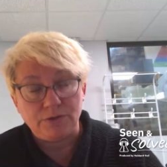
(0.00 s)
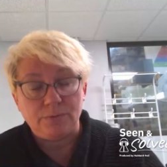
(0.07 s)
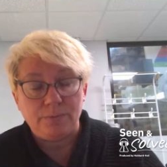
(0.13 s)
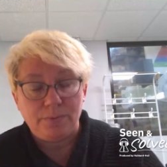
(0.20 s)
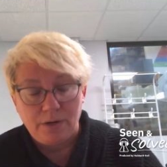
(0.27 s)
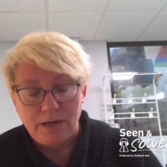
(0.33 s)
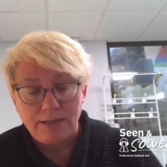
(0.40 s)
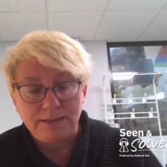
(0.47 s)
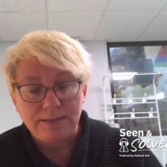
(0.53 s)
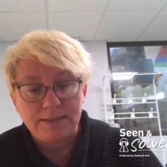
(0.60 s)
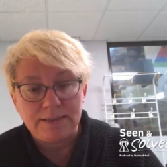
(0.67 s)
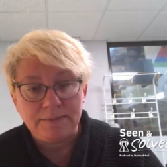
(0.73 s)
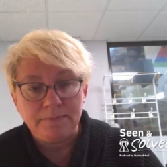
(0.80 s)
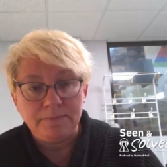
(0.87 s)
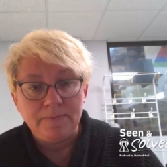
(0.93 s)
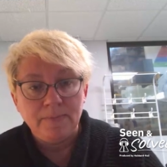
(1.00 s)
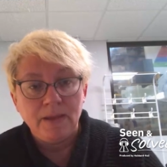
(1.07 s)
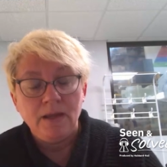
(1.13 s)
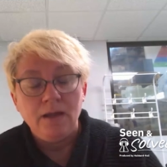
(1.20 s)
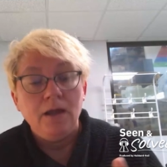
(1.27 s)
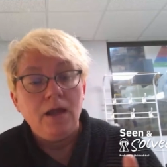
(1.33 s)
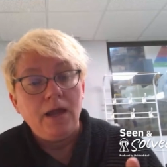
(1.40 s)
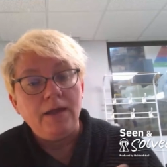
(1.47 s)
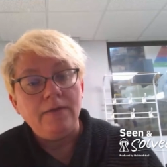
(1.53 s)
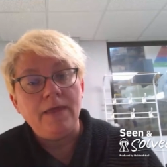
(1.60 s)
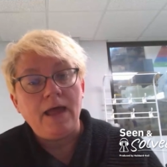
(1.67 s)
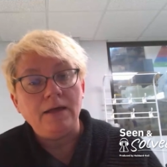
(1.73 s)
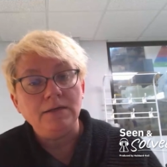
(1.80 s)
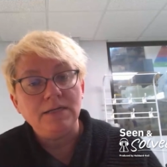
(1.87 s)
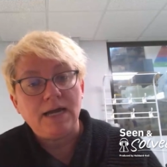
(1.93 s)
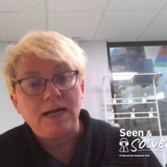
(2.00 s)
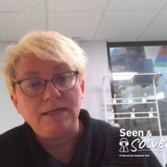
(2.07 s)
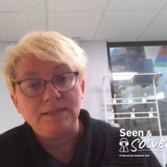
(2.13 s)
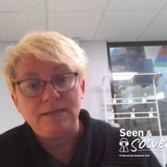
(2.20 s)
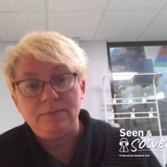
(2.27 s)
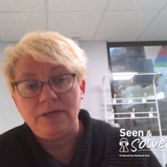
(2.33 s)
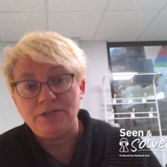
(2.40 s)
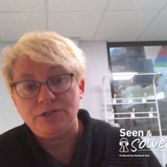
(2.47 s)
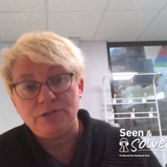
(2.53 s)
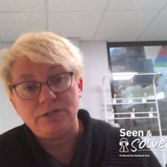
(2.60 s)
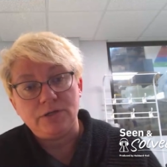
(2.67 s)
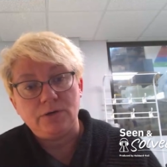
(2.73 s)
press, and that diatomaceous